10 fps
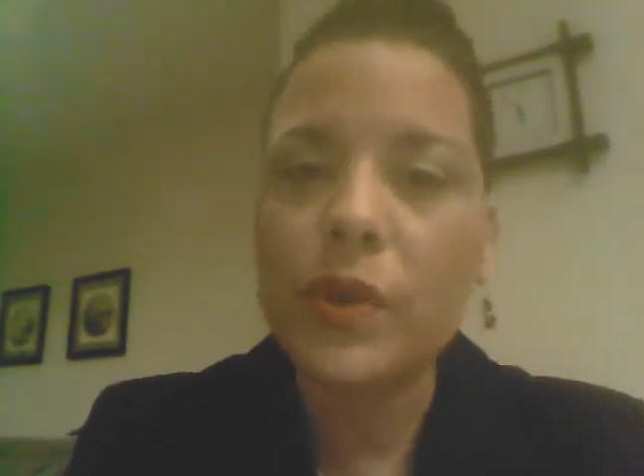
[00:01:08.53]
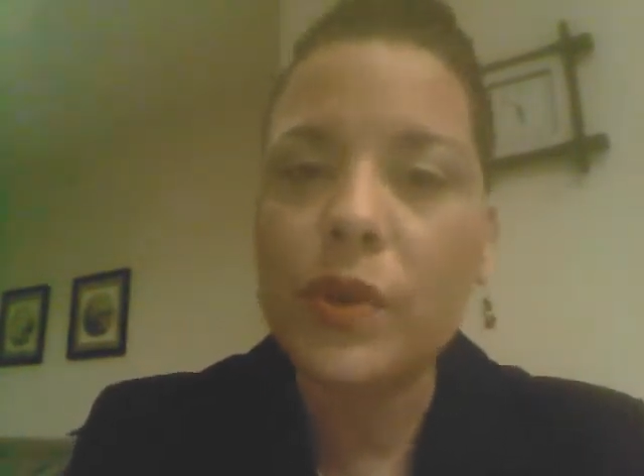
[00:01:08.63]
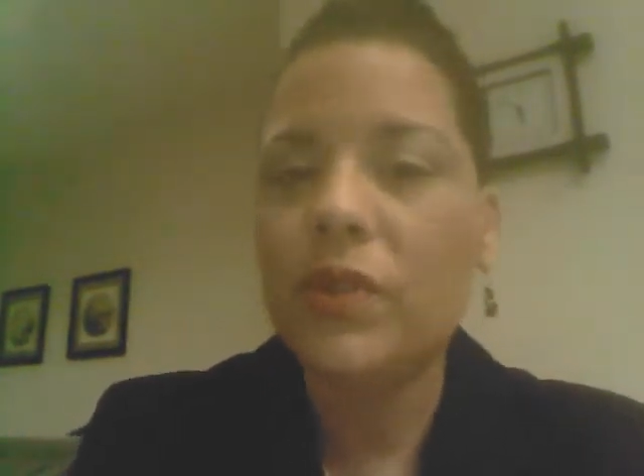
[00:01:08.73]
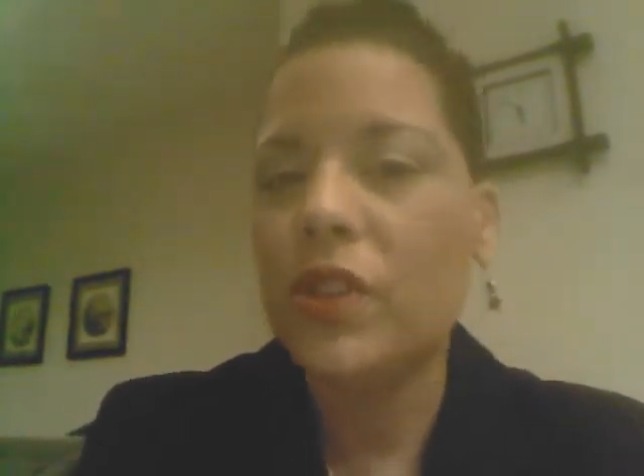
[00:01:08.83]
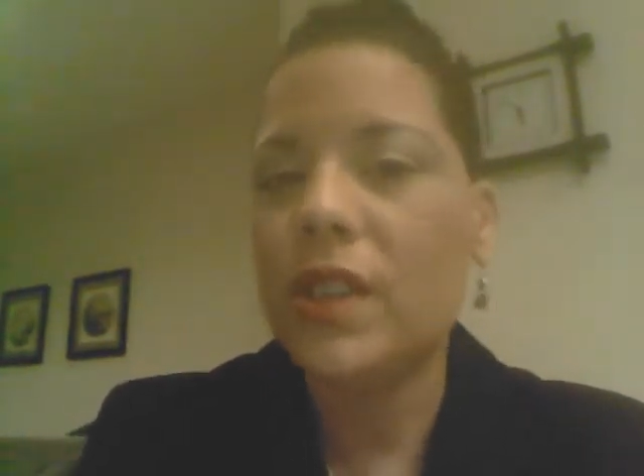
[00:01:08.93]

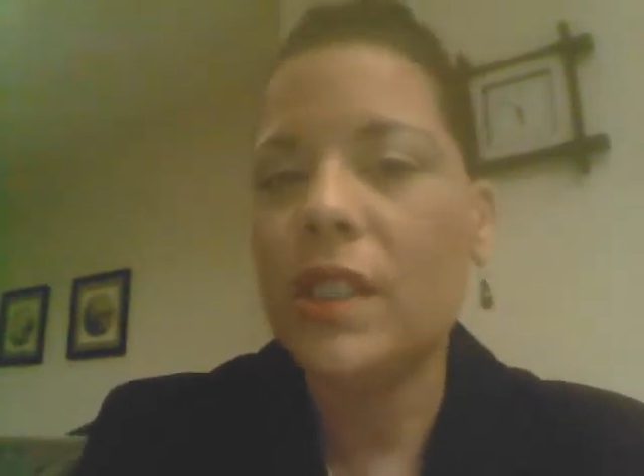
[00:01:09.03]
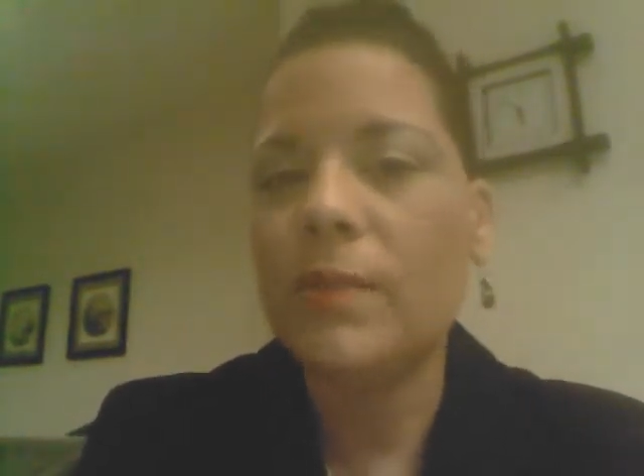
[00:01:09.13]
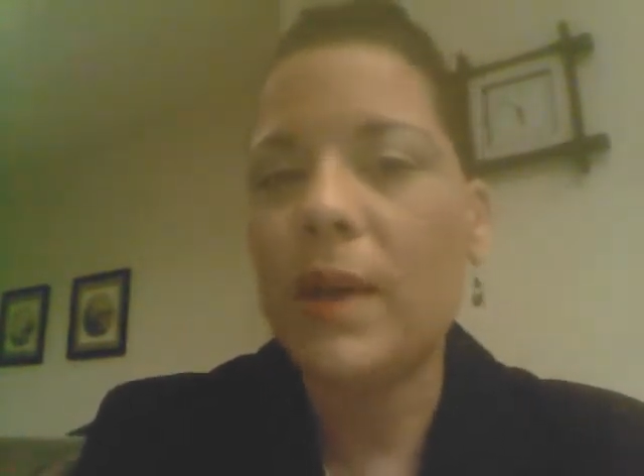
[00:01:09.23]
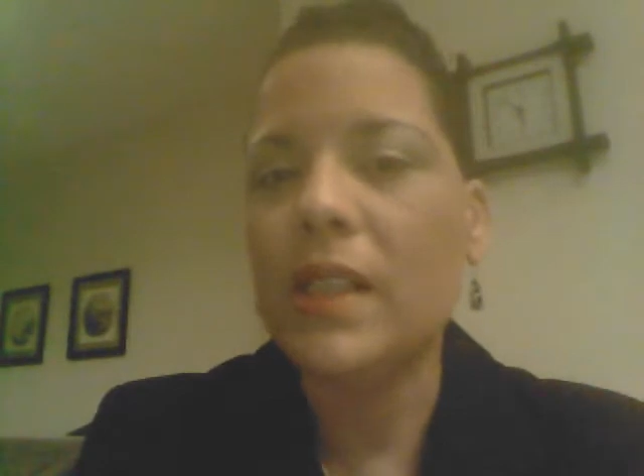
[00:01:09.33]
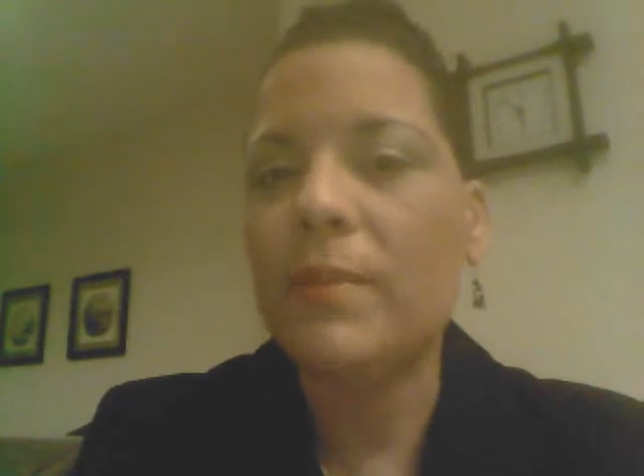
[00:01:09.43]
sale and just
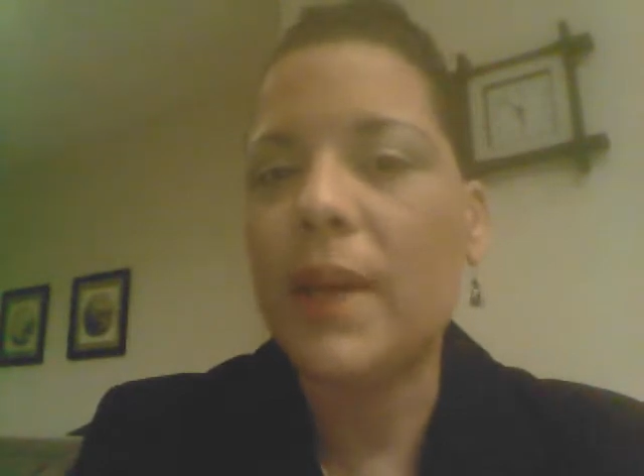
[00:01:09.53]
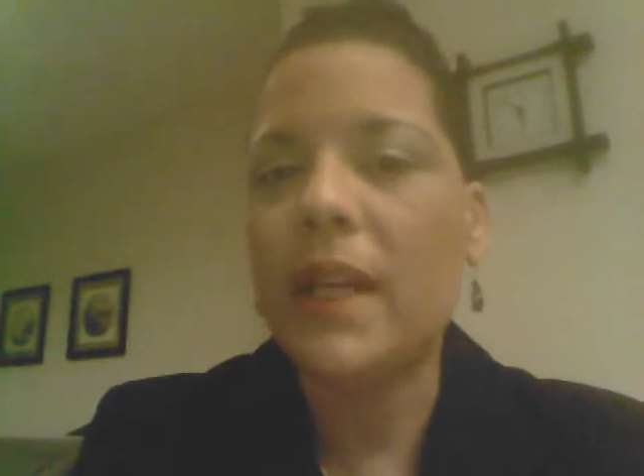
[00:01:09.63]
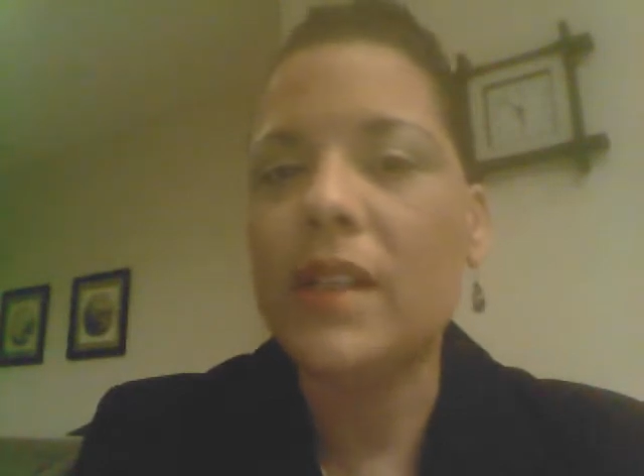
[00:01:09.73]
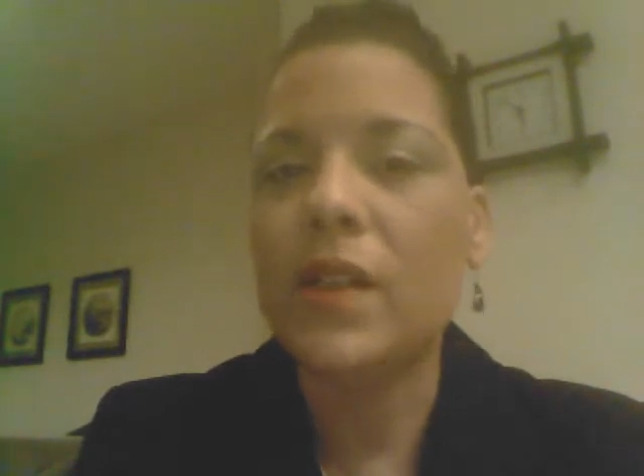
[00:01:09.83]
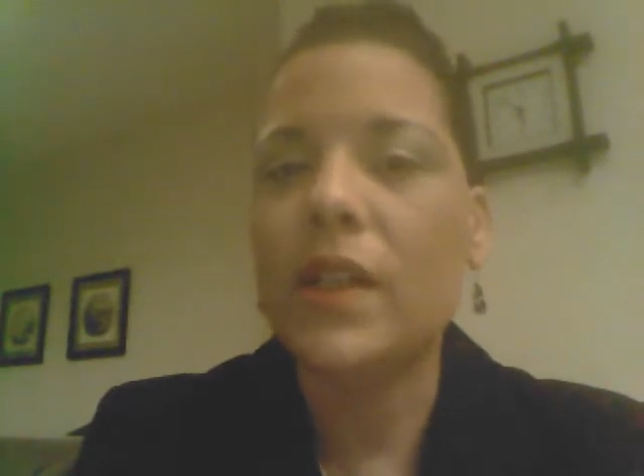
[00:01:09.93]
expect the
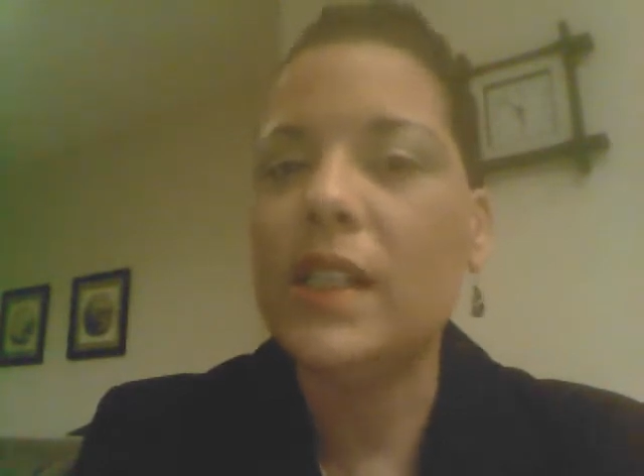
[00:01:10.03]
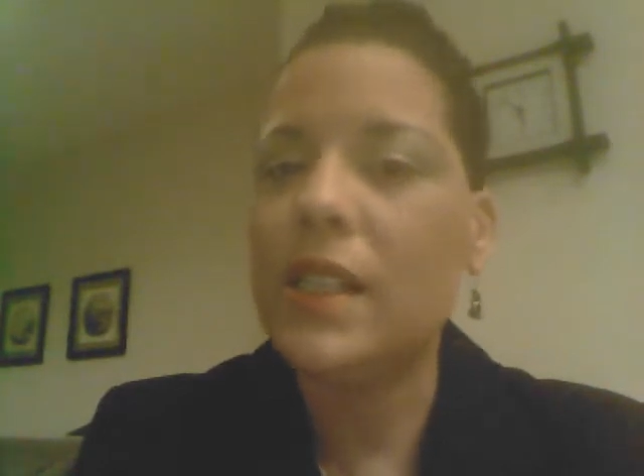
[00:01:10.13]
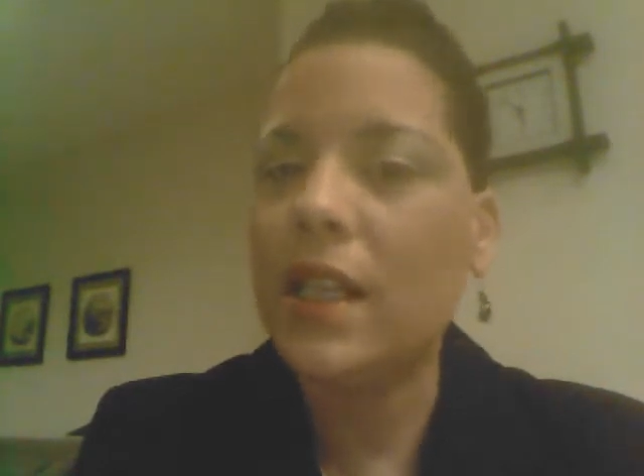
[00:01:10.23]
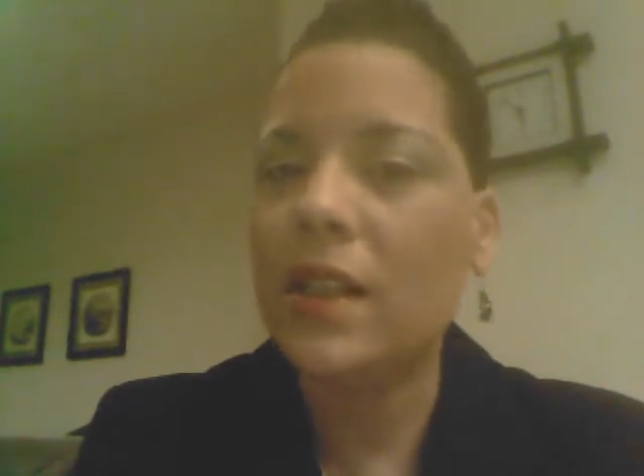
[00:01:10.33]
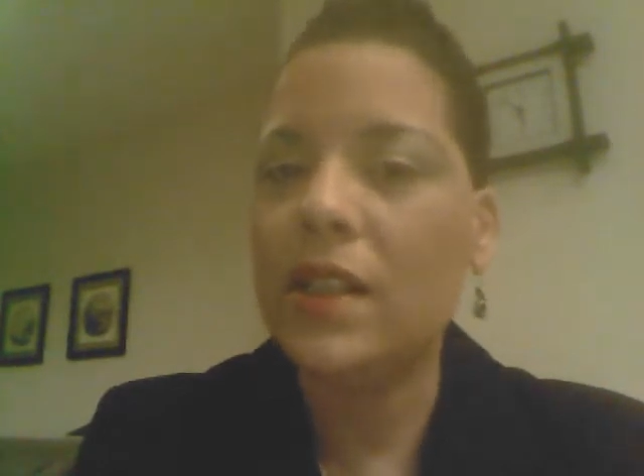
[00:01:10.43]
bank is going to
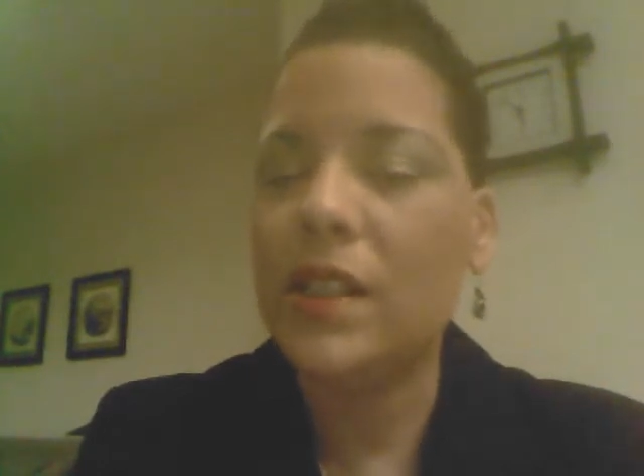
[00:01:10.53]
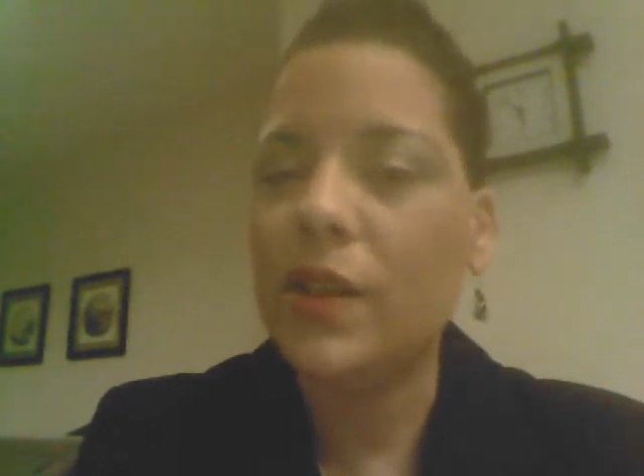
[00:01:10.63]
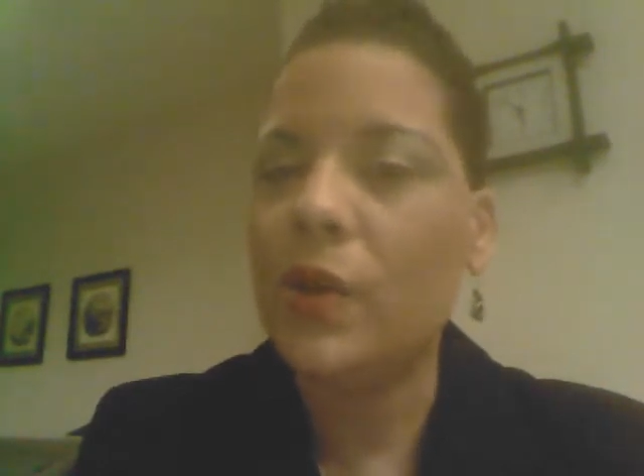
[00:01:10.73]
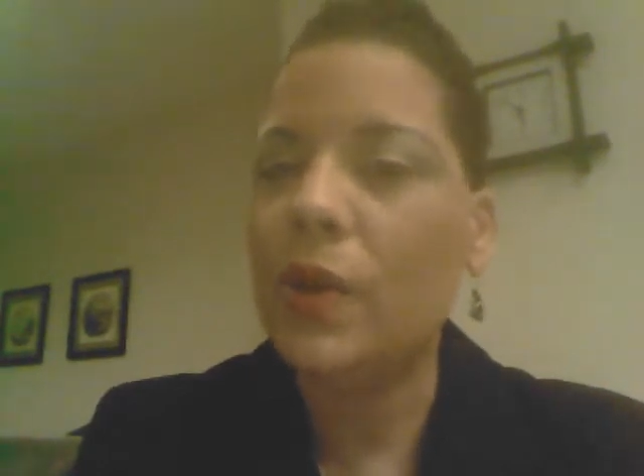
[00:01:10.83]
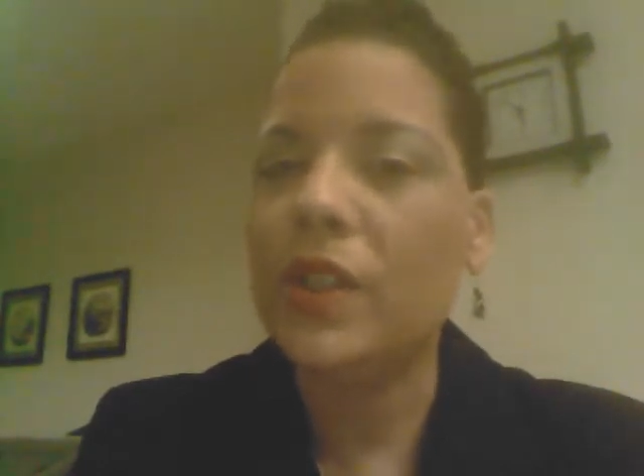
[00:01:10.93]
take the deal